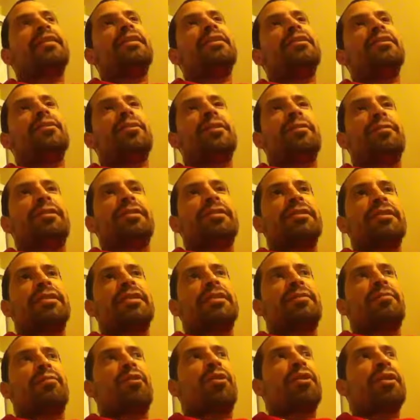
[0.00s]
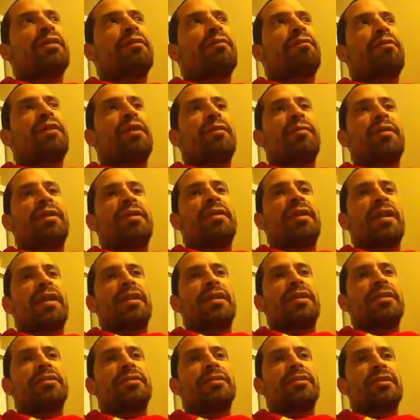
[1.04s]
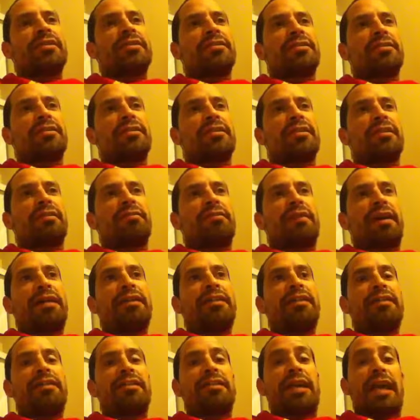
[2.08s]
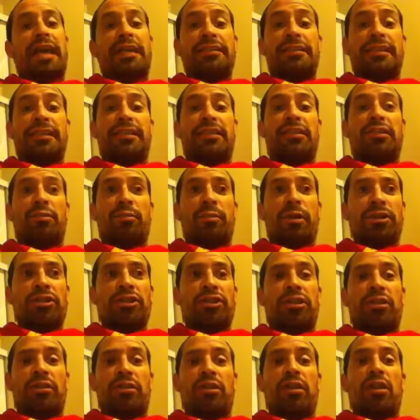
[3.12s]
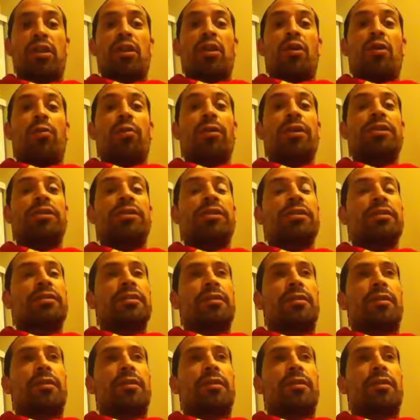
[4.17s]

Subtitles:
So, anyways, in the Morgan Freeman, in this the fact that they're asking this question, which is